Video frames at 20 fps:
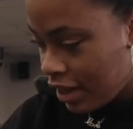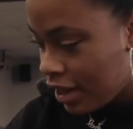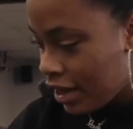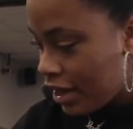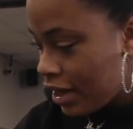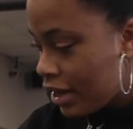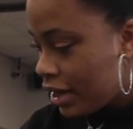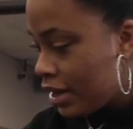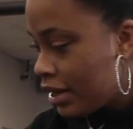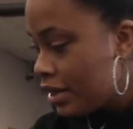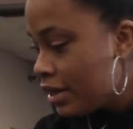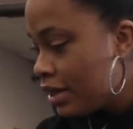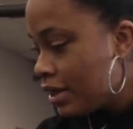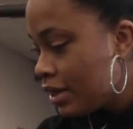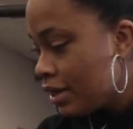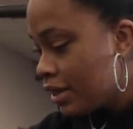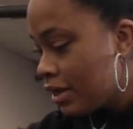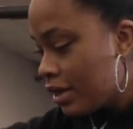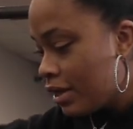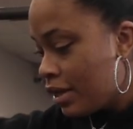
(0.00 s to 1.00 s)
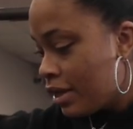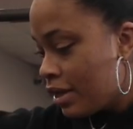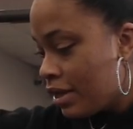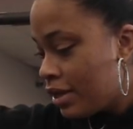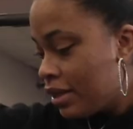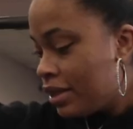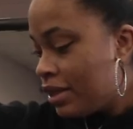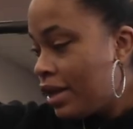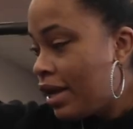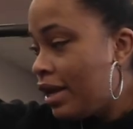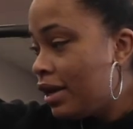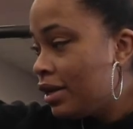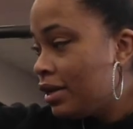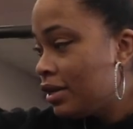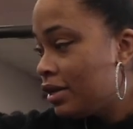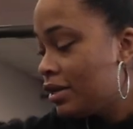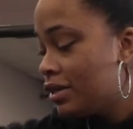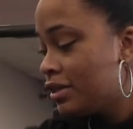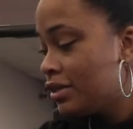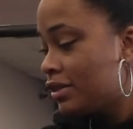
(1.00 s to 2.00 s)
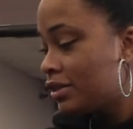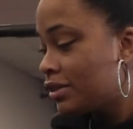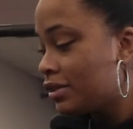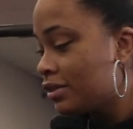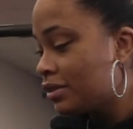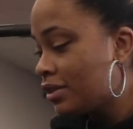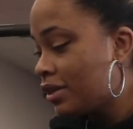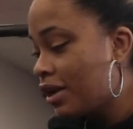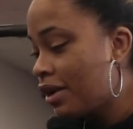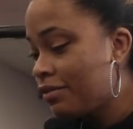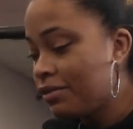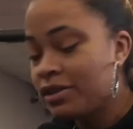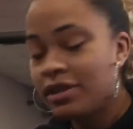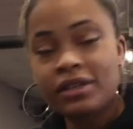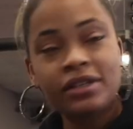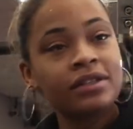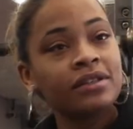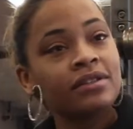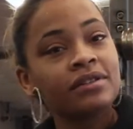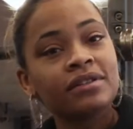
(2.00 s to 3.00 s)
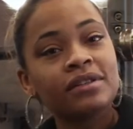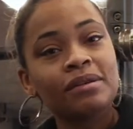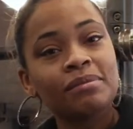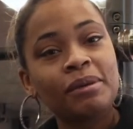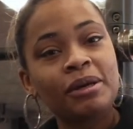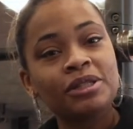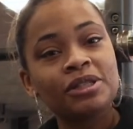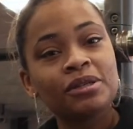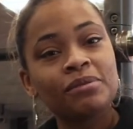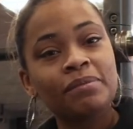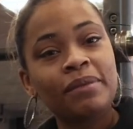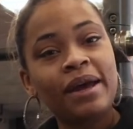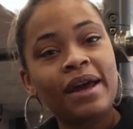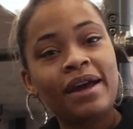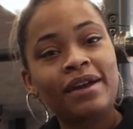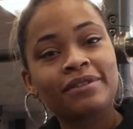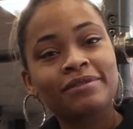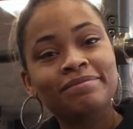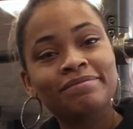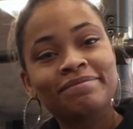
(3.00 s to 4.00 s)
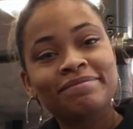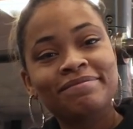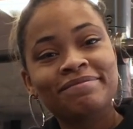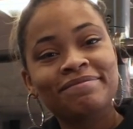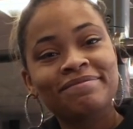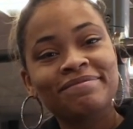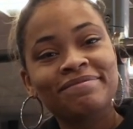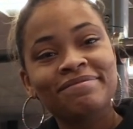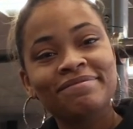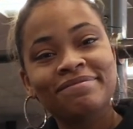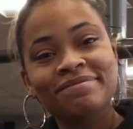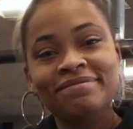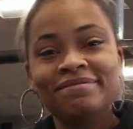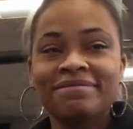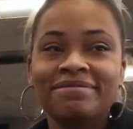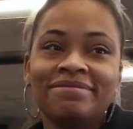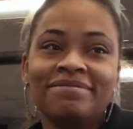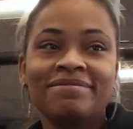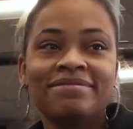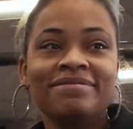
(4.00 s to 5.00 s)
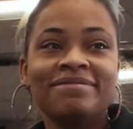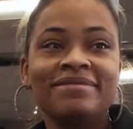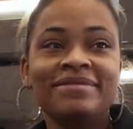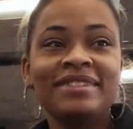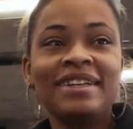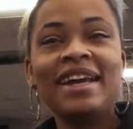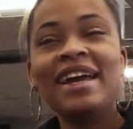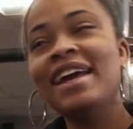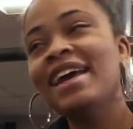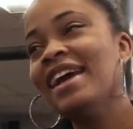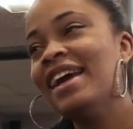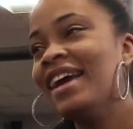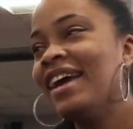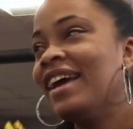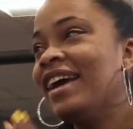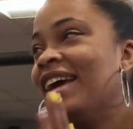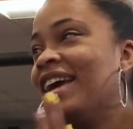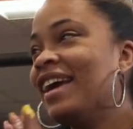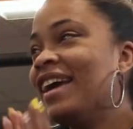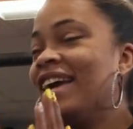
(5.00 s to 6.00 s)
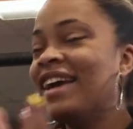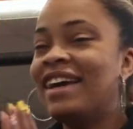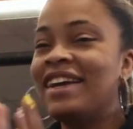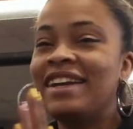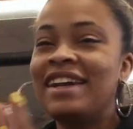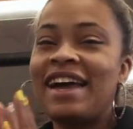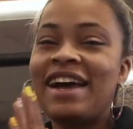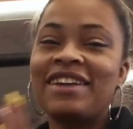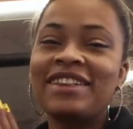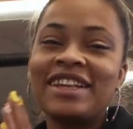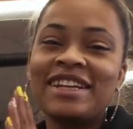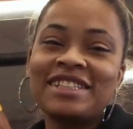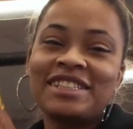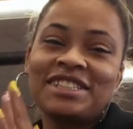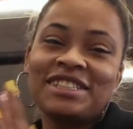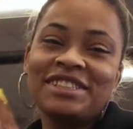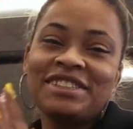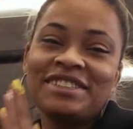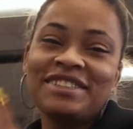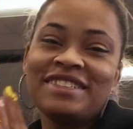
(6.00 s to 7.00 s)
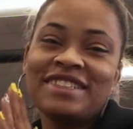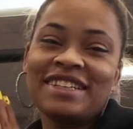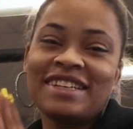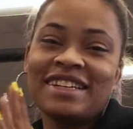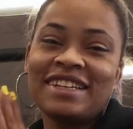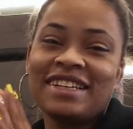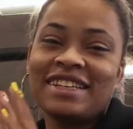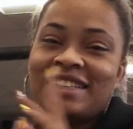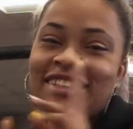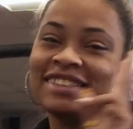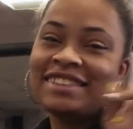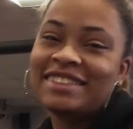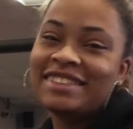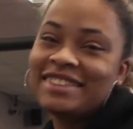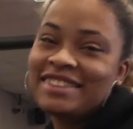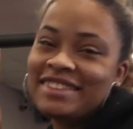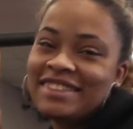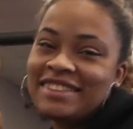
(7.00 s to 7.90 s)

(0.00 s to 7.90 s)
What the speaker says: And that is everything in my gym bag. Yay! Now let's use it.